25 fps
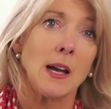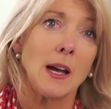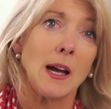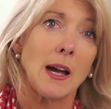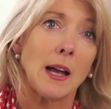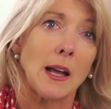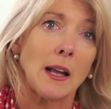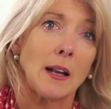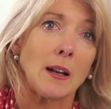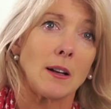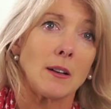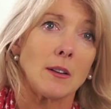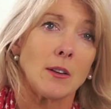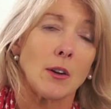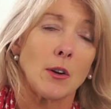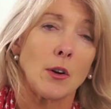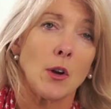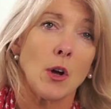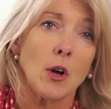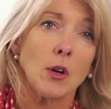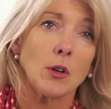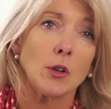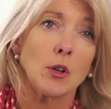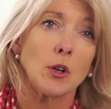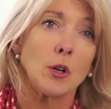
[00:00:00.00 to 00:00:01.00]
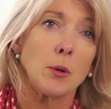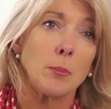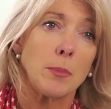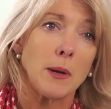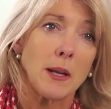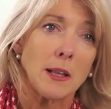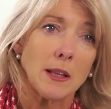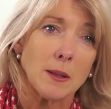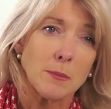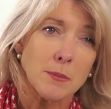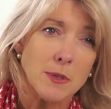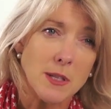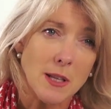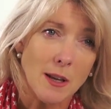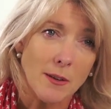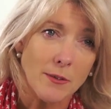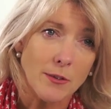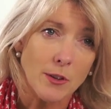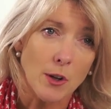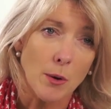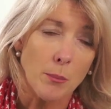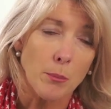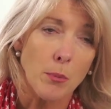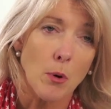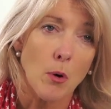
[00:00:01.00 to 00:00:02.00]
and they're not going to beat
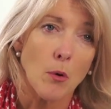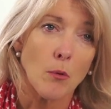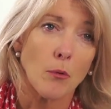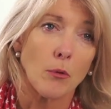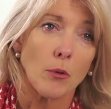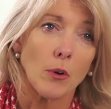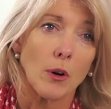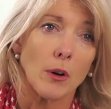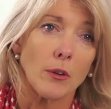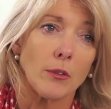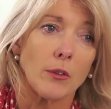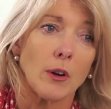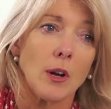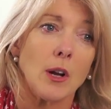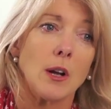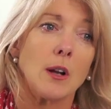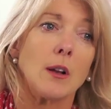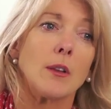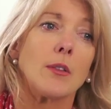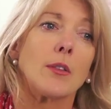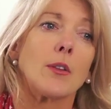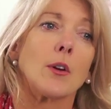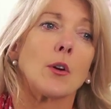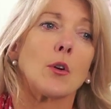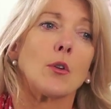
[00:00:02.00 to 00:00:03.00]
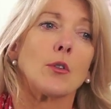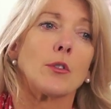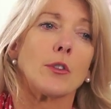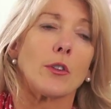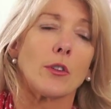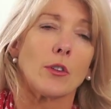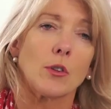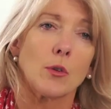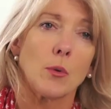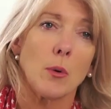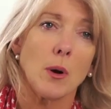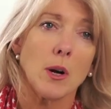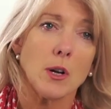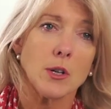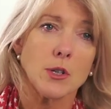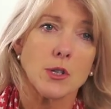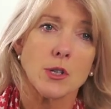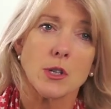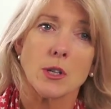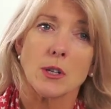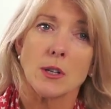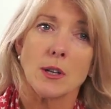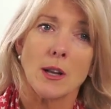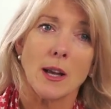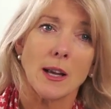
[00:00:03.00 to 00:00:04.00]
themselves up over it. They're going to
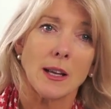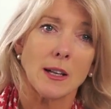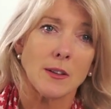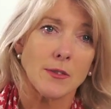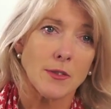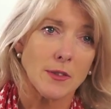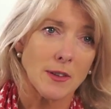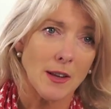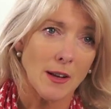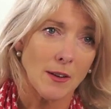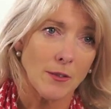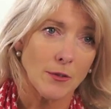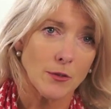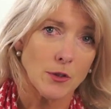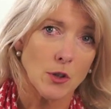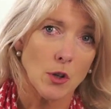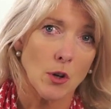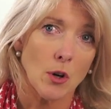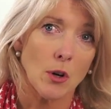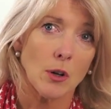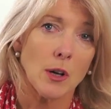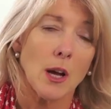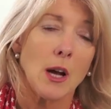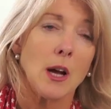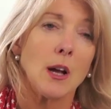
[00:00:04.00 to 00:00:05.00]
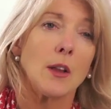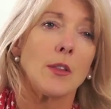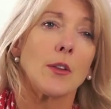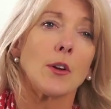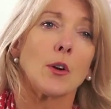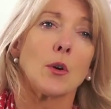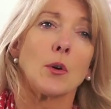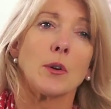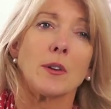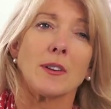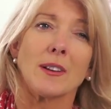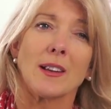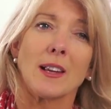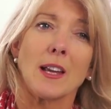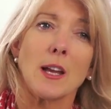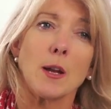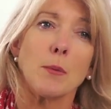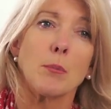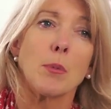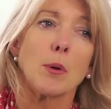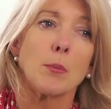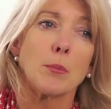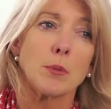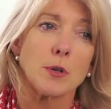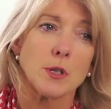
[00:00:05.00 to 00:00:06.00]
squash negative self-talk, they're going to
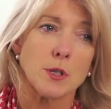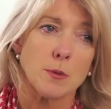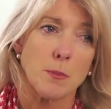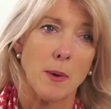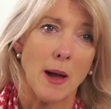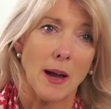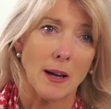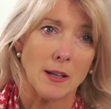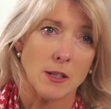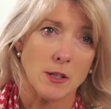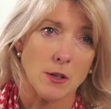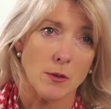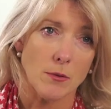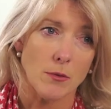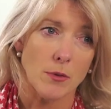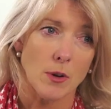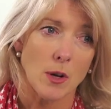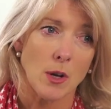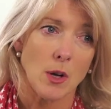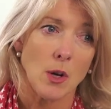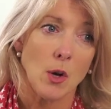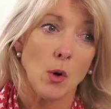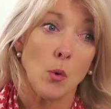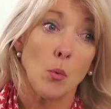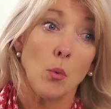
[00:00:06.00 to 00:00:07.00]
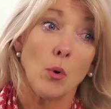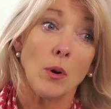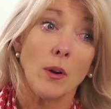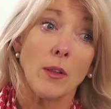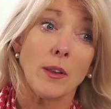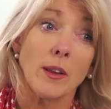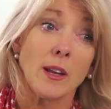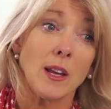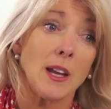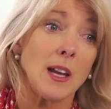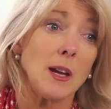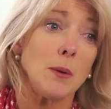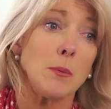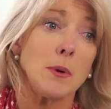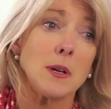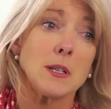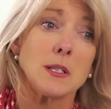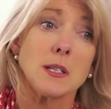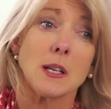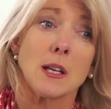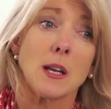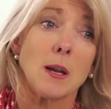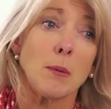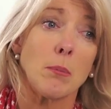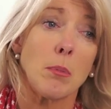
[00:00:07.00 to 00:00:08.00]
keep perspective. One of the key
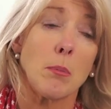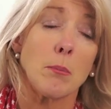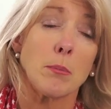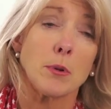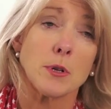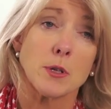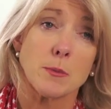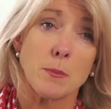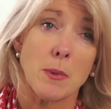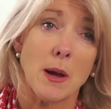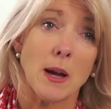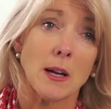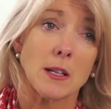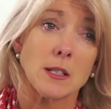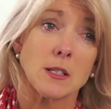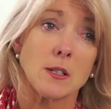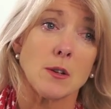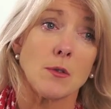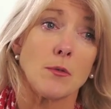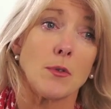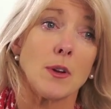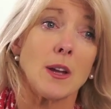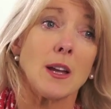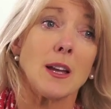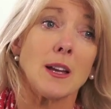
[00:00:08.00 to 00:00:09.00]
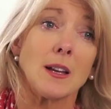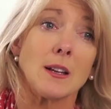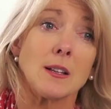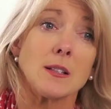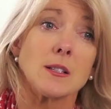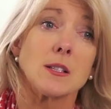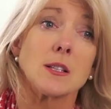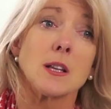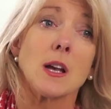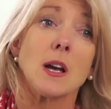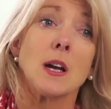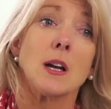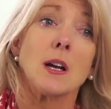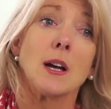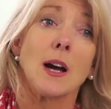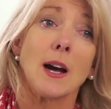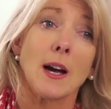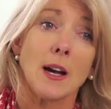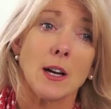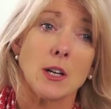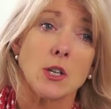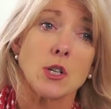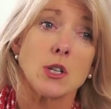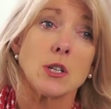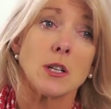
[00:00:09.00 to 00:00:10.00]
ways of keeping perspective is
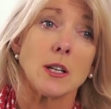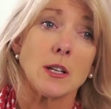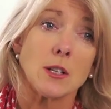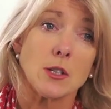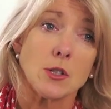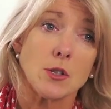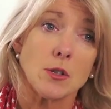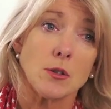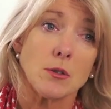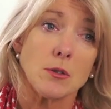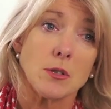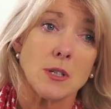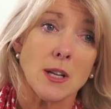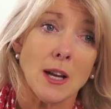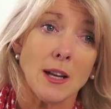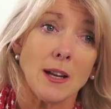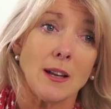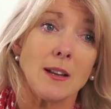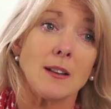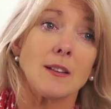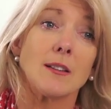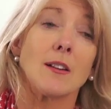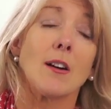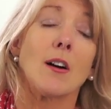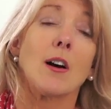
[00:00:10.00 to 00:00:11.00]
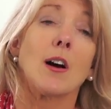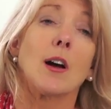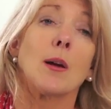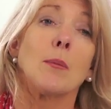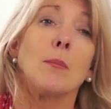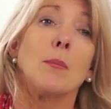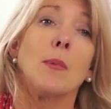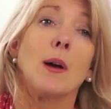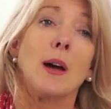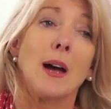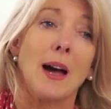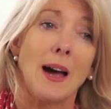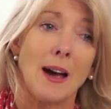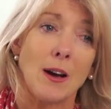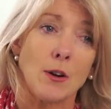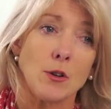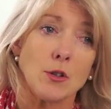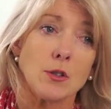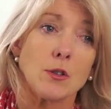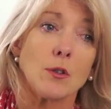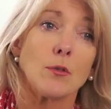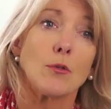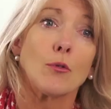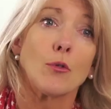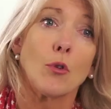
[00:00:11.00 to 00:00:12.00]
actually through taking time
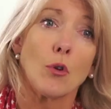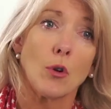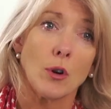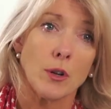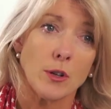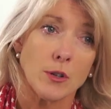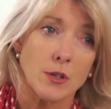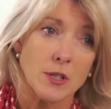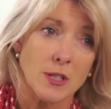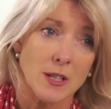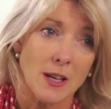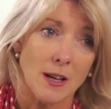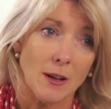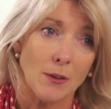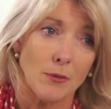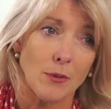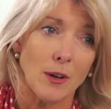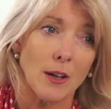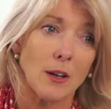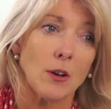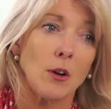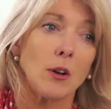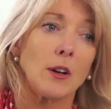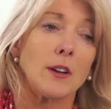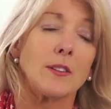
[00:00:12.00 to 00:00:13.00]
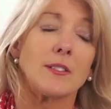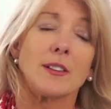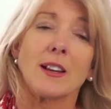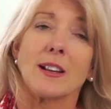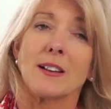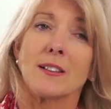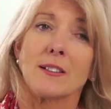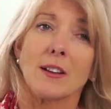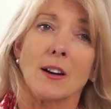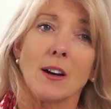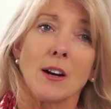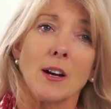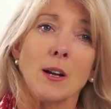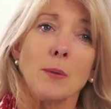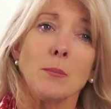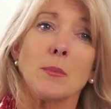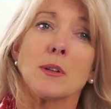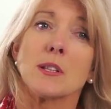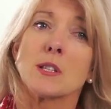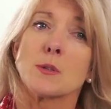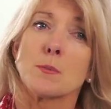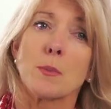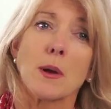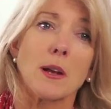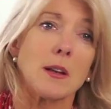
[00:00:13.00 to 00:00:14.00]
out for yourself. I call it take time
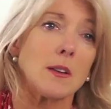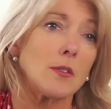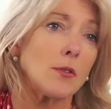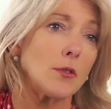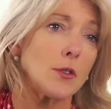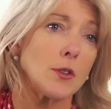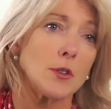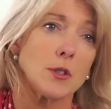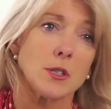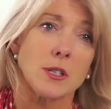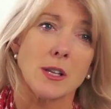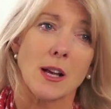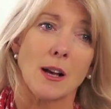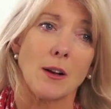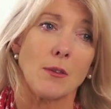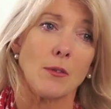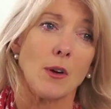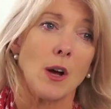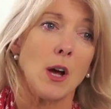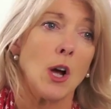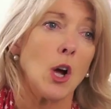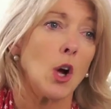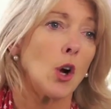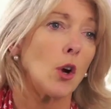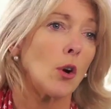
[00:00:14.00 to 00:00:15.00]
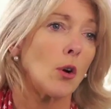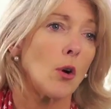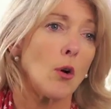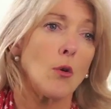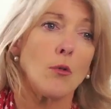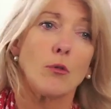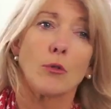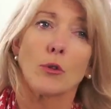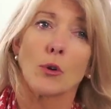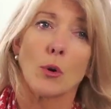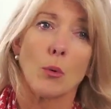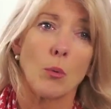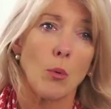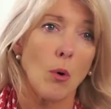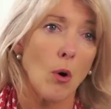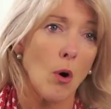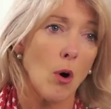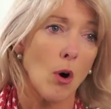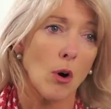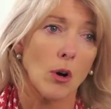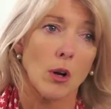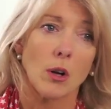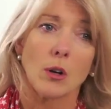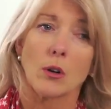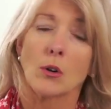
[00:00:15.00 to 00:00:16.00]
and space for yourself. Go for a
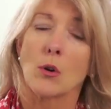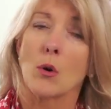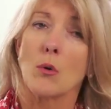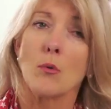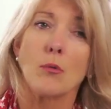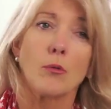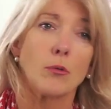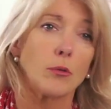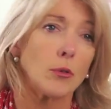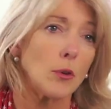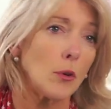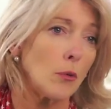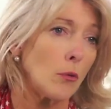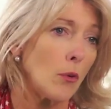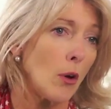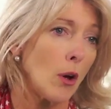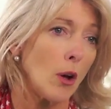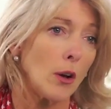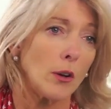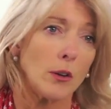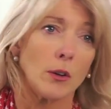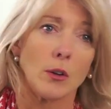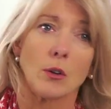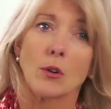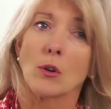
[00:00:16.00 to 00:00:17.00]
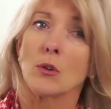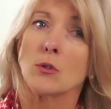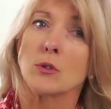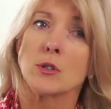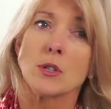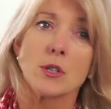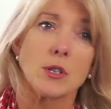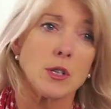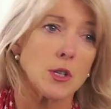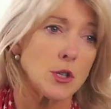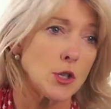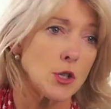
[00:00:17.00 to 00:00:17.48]
walk, go for a run, go to the